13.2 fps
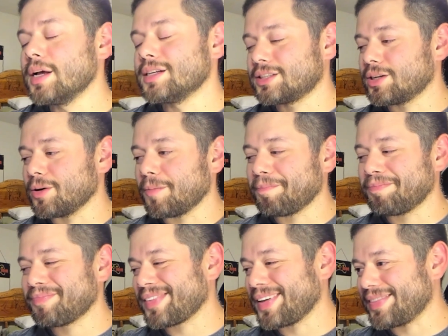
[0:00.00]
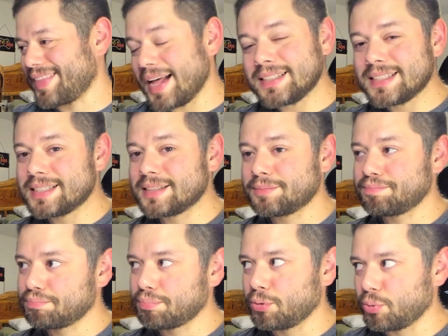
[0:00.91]
So that's
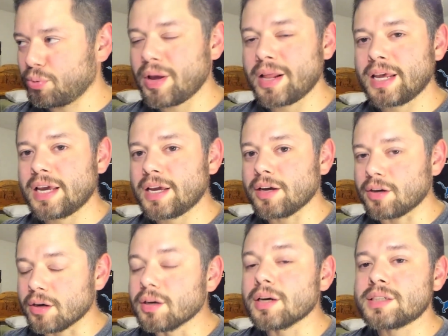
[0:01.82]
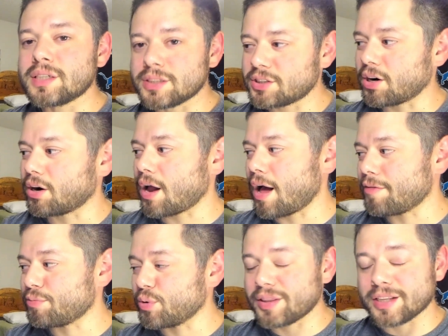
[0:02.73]
pretty good to start
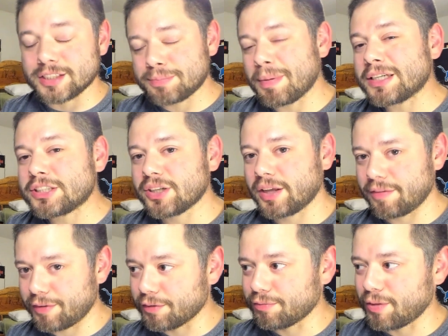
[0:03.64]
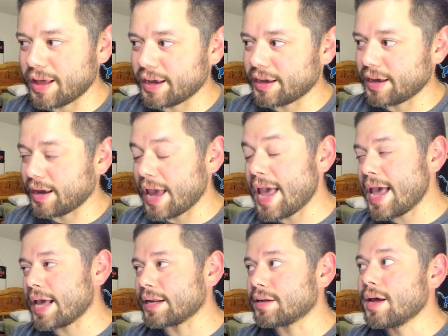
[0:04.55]
off with, especially if you're flanking.
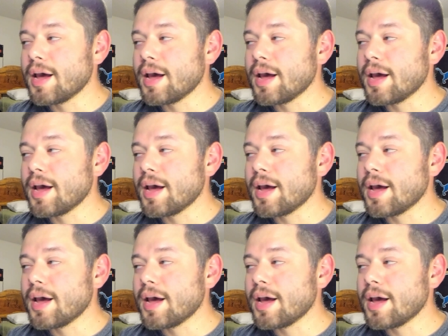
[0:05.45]
And